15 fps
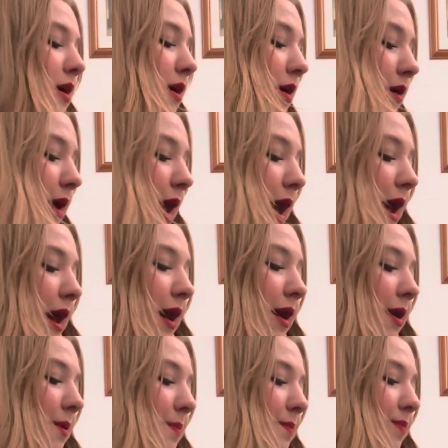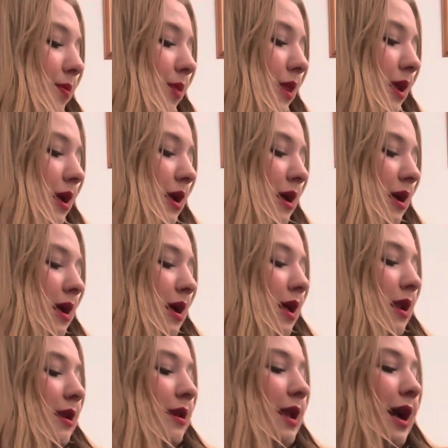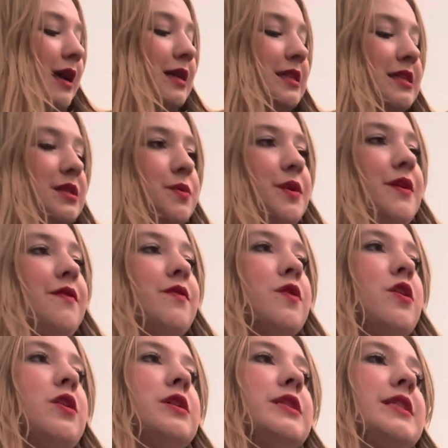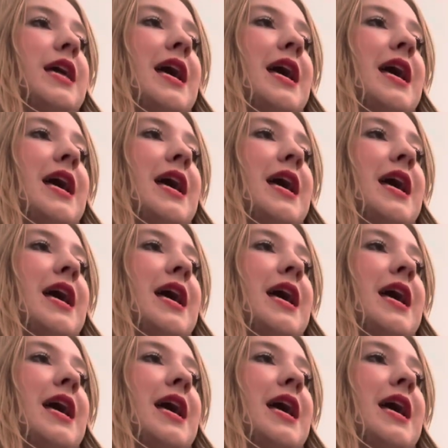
Okay, next we've got